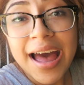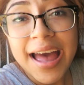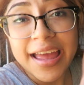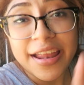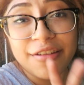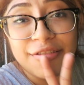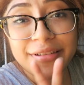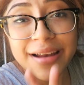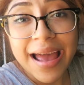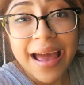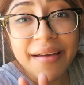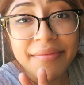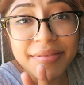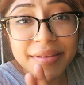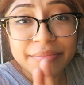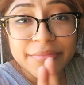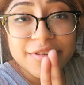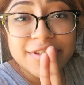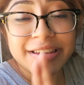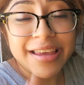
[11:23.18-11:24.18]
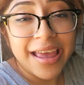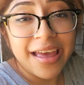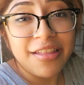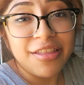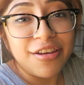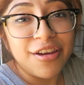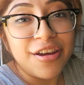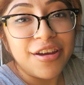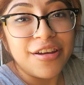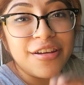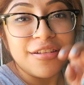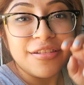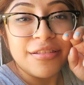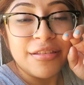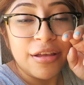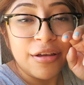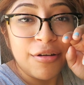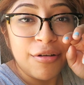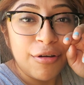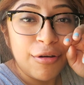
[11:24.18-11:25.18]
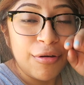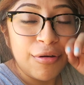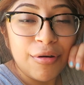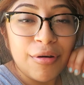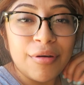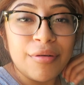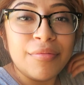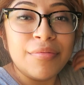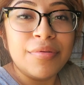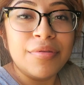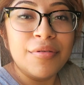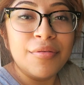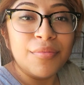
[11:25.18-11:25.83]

I don't have them together, so